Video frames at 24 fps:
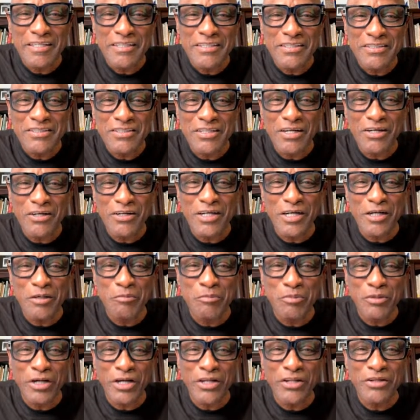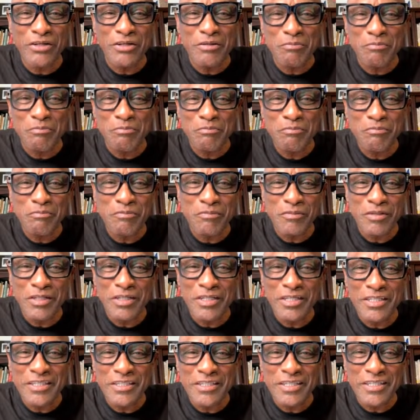Saw her brother,
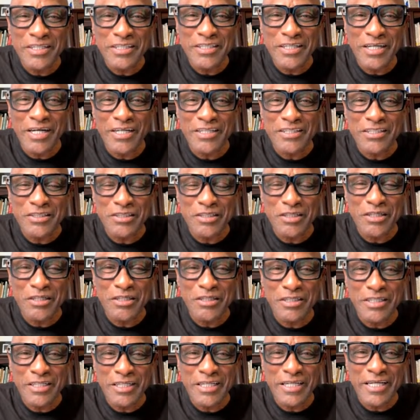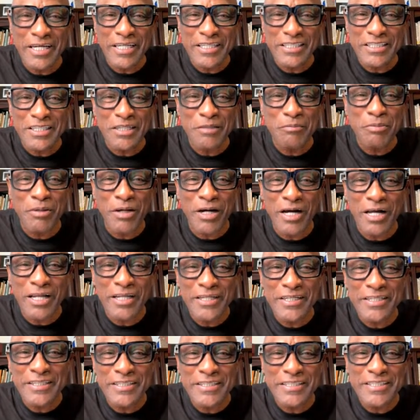uh, Dr. Leslie
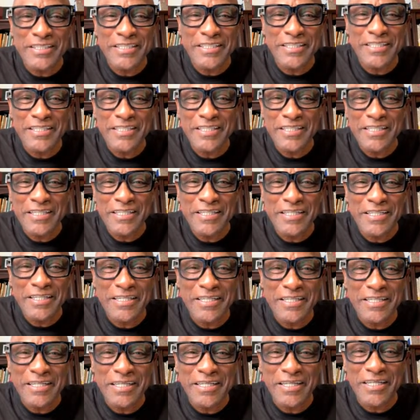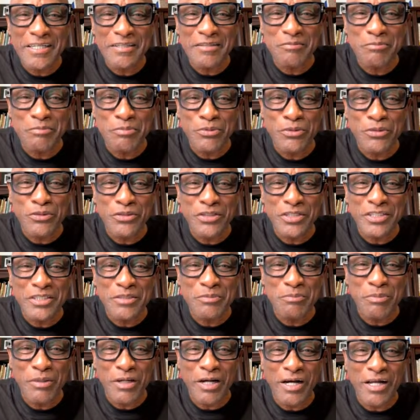Pollitt and
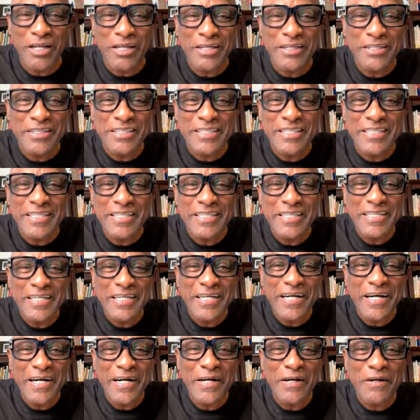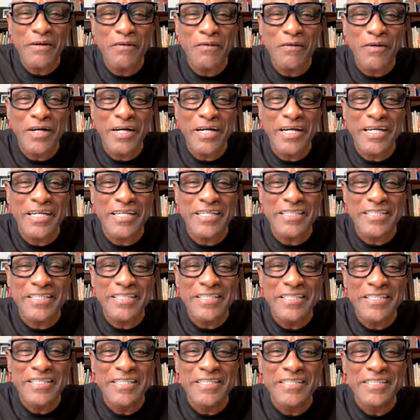Prudence Pollitt. All right.
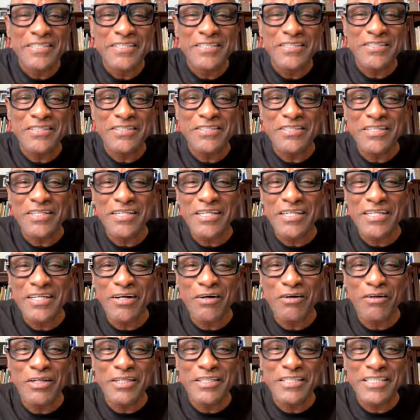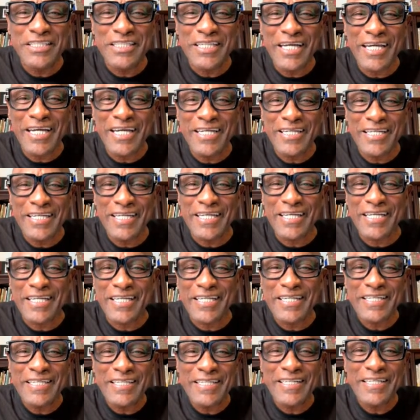Sister Leola
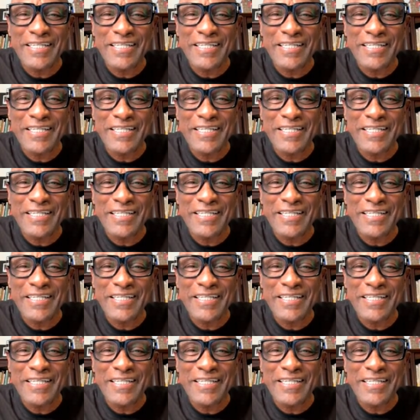Cheney.